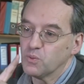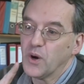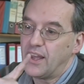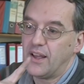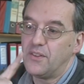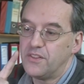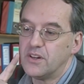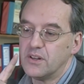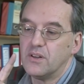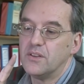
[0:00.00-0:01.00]
where
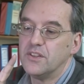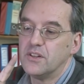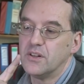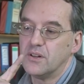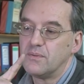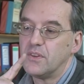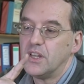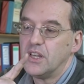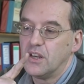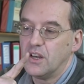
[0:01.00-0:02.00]

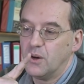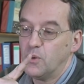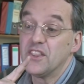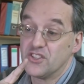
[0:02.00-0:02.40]
where